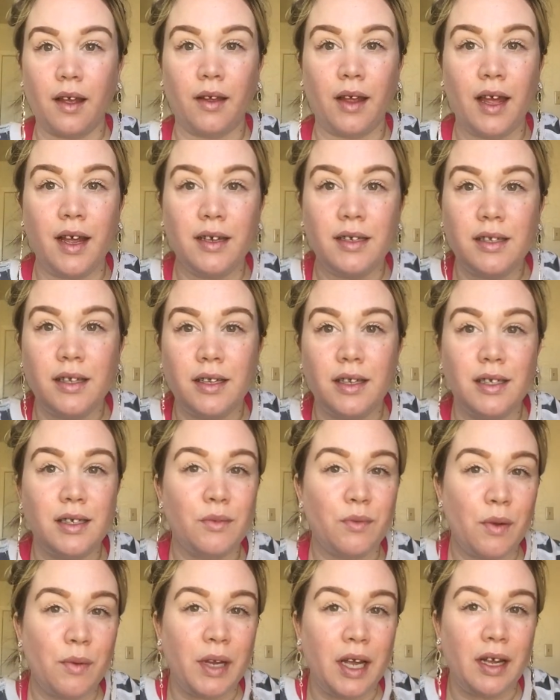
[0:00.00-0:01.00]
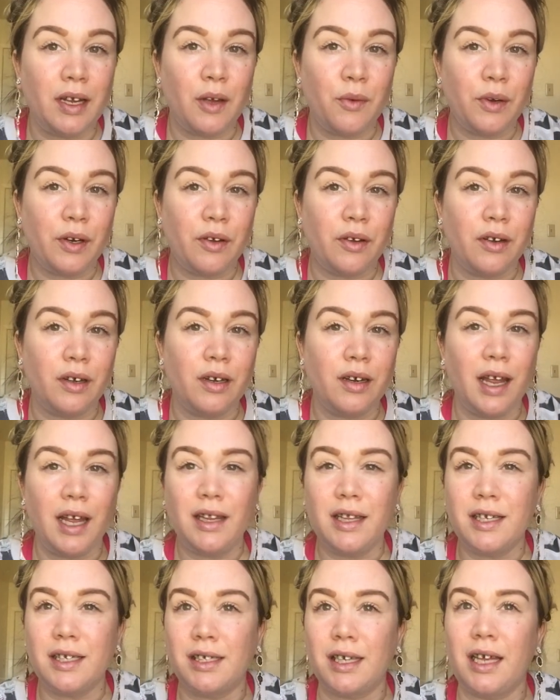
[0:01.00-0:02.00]
Okay, so this is what we got going on. Hey,
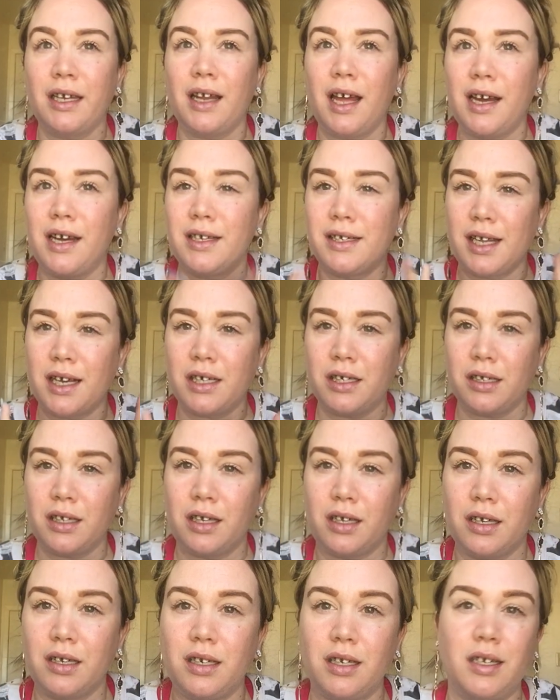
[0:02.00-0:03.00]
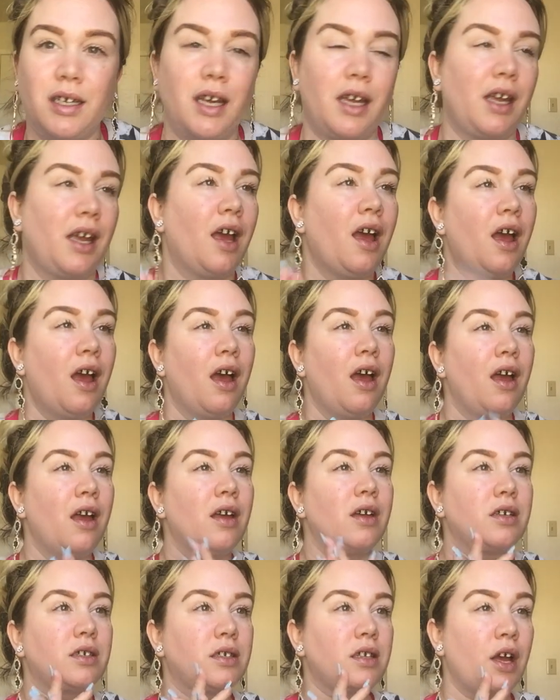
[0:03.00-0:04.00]
the sunlight is actually good today.
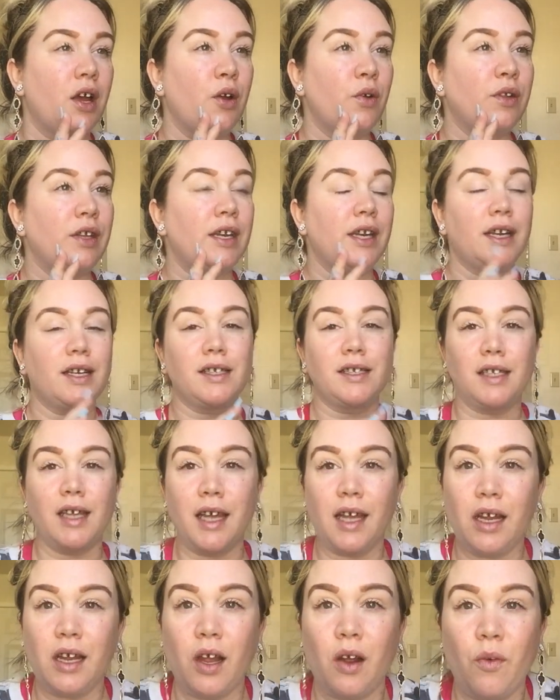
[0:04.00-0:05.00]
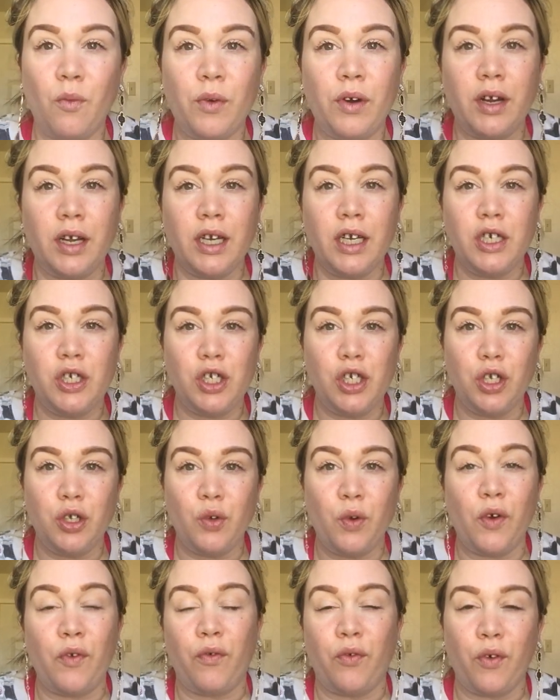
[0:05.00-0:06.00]
So the next thing we're going to
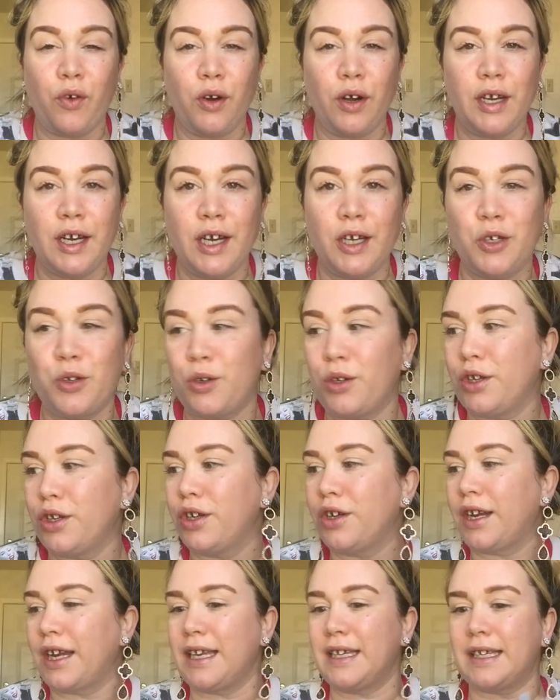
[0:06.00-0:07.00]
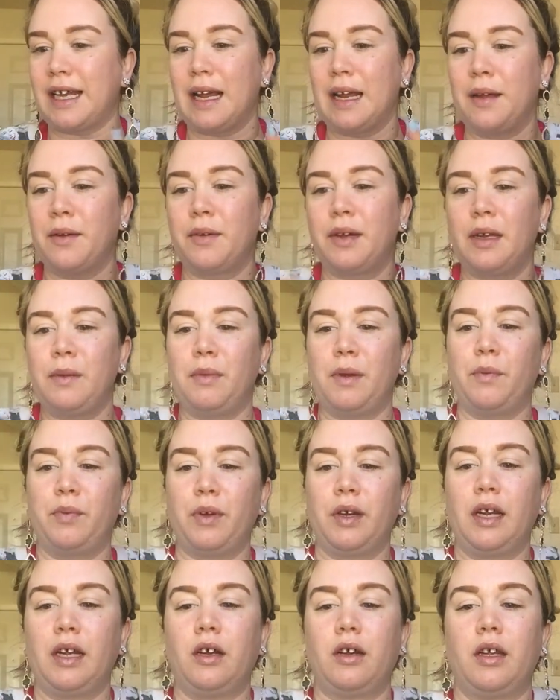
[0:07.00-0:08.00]
do for a natural look is I am going to be
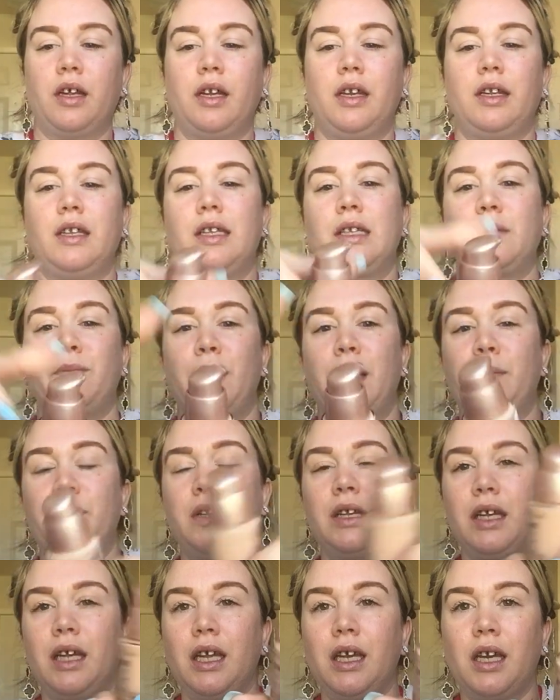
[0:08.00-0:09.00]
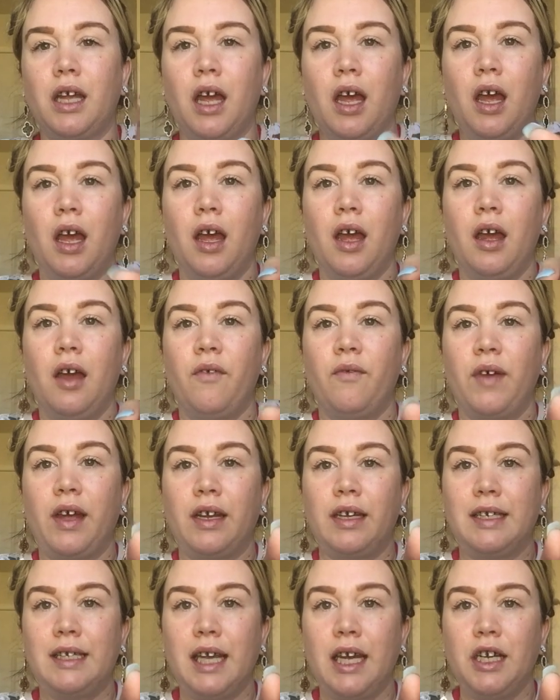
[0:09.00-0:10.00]
putting on this Maybelline
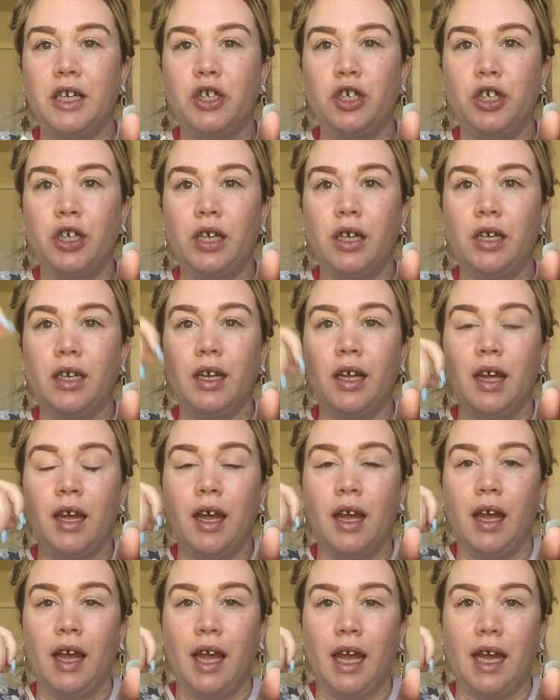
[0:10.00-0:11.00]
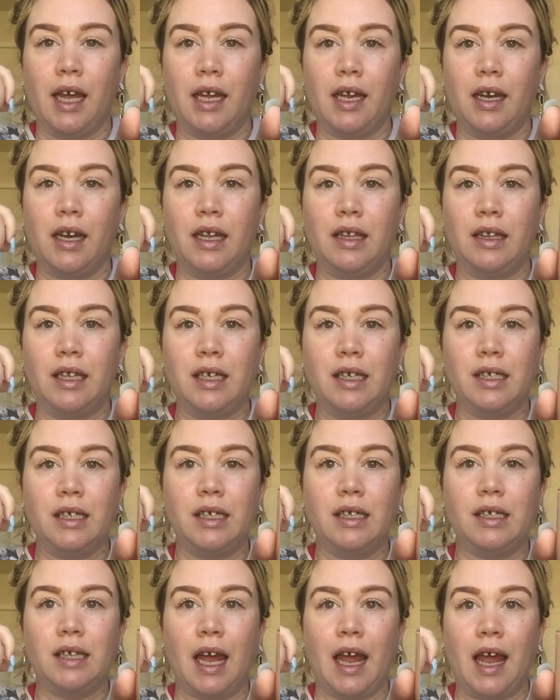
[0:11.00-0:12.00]
foundation. And this
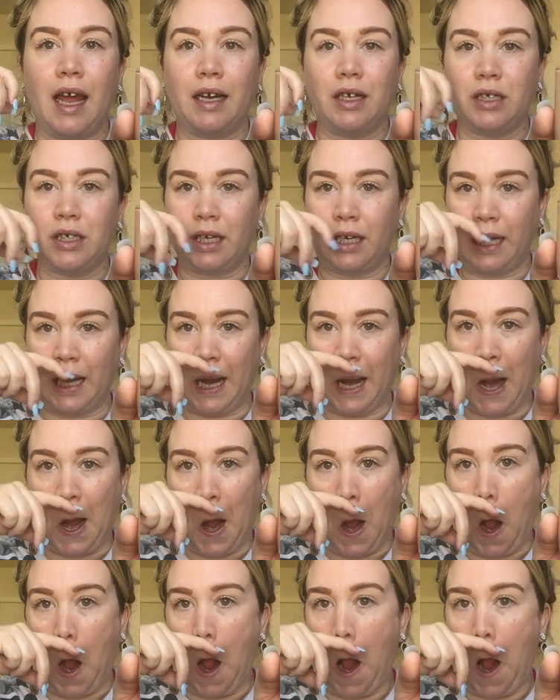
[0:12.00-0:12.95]
is actually...